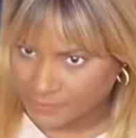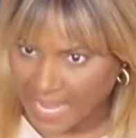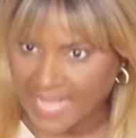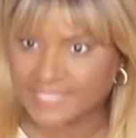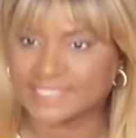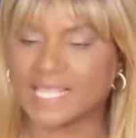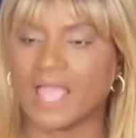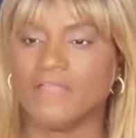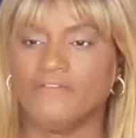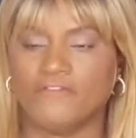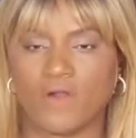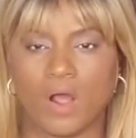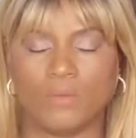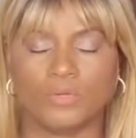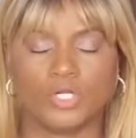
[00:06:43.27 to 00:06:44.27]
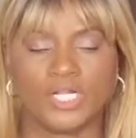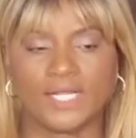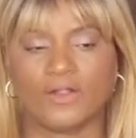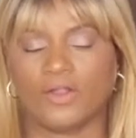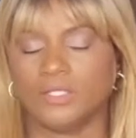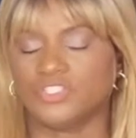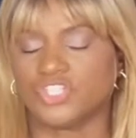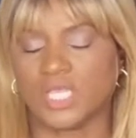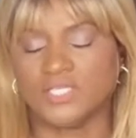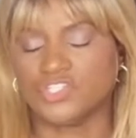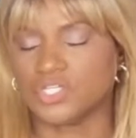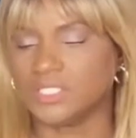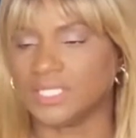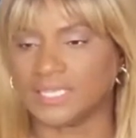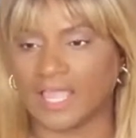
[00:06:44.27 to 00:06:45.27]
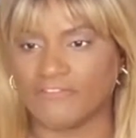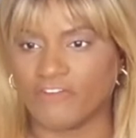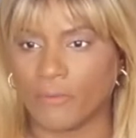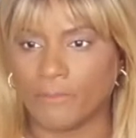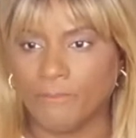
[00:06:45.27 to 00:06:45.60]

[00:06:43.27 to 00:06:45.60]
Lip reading: aside from changing the life